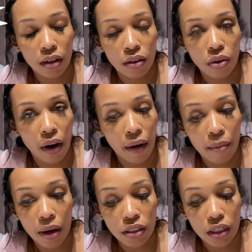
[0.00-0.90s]
Lord have
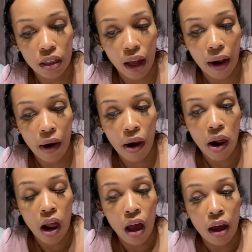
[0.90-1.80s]
mercy. Like,
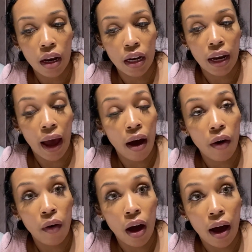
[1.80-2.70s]

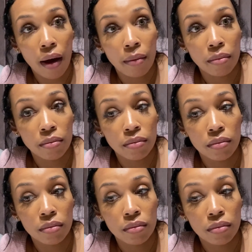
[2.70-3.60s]
now I'm
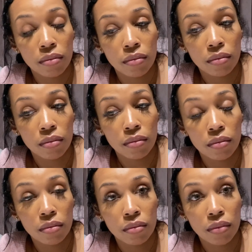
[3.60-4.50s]

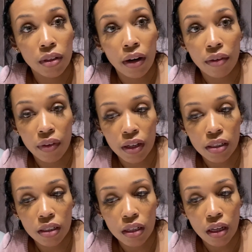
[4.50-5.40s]

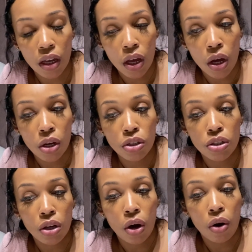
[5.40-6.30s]
nervous.
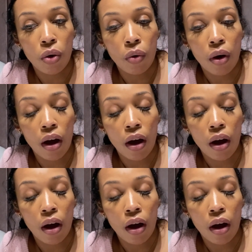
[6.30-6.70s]
So